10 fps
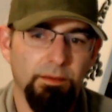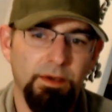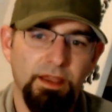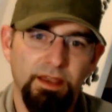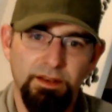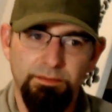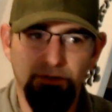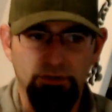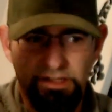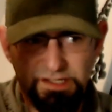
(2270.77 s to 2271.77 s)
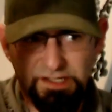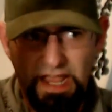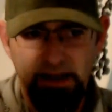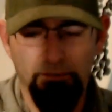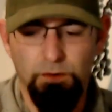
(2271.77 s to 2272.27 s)
I might end up doing a
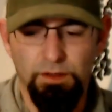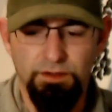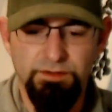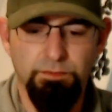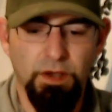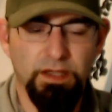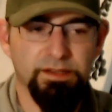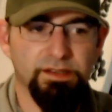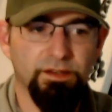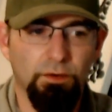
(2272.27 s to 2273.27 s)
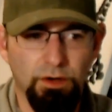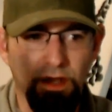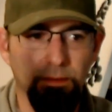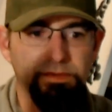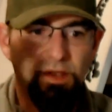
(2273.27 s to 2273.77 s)
stack of one of those buckets going
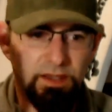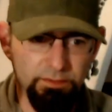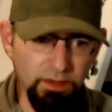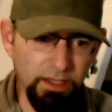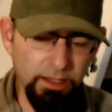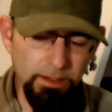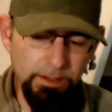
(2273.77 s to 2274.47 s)
up, so I could like